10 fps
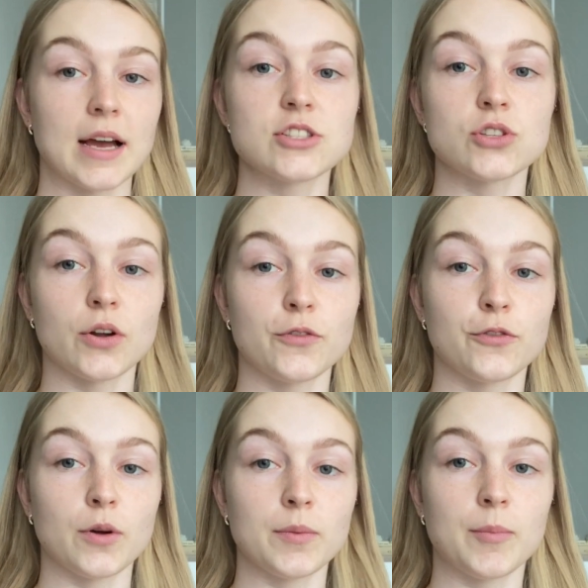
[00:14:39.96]
start
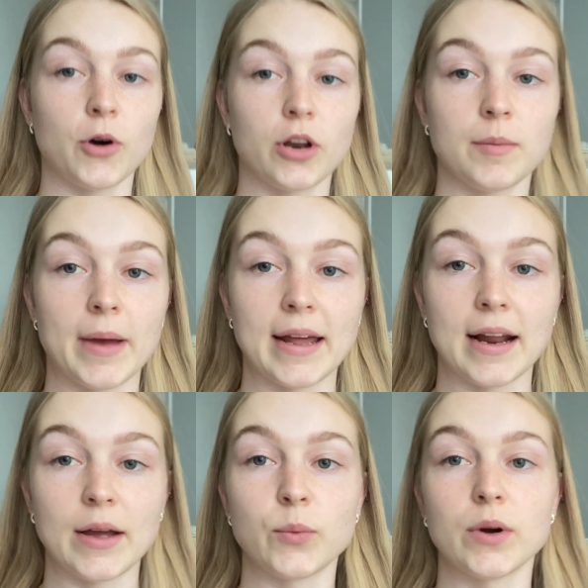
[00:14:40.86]
from the bottom and
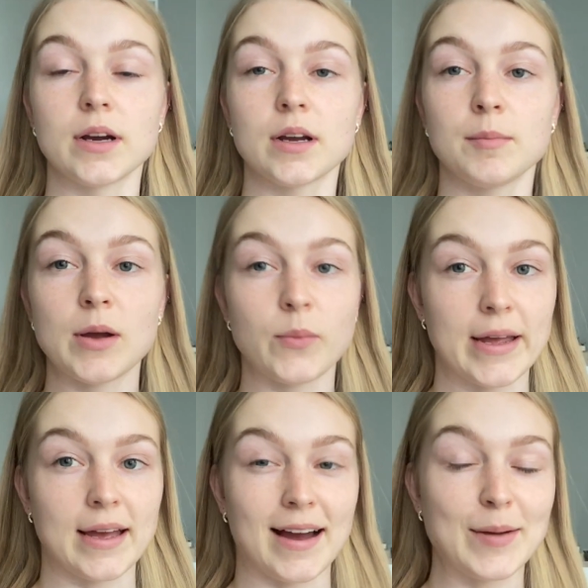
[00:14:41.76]
I work my
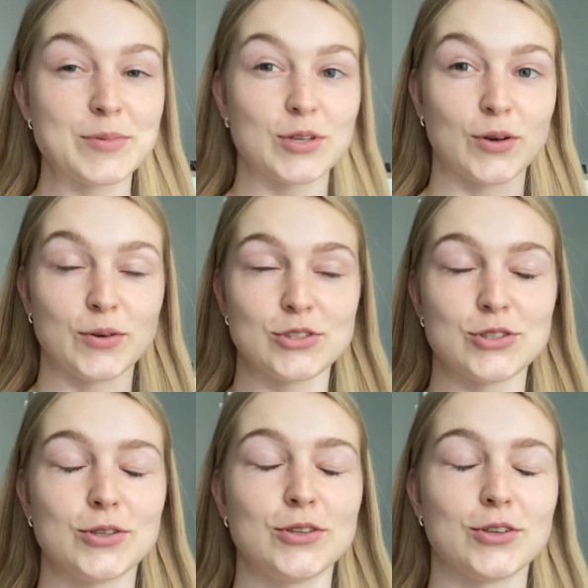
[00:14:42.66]
way up, so
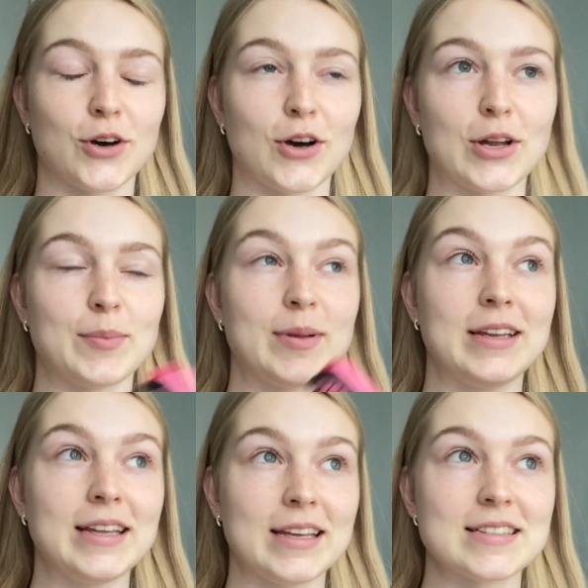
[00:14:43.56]
do not
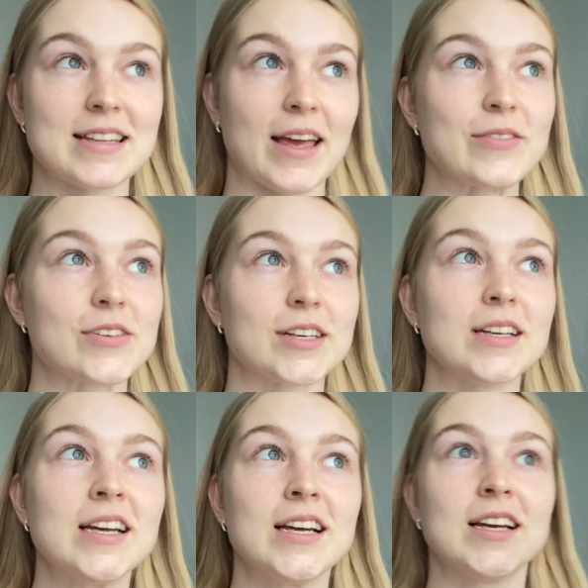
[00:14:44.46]
please
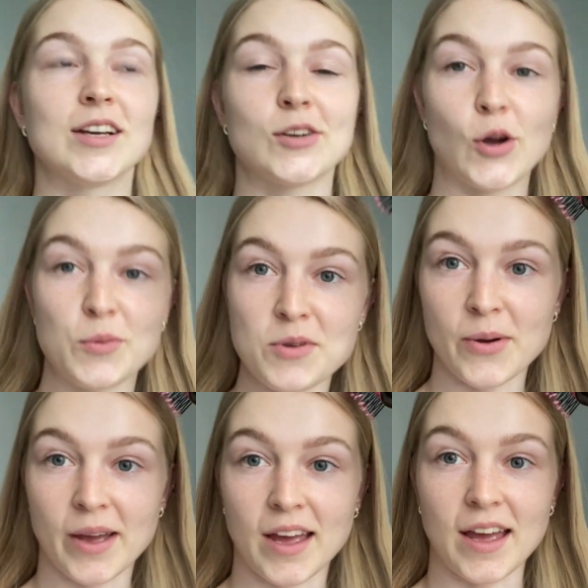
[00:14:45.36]
ever comb your
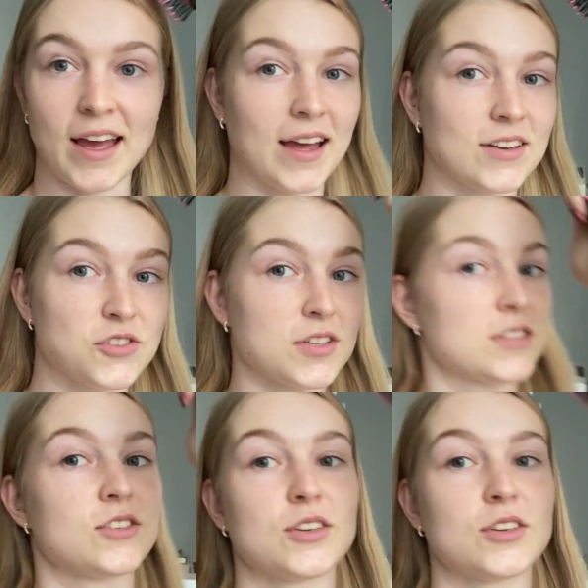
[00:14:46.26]
hair and just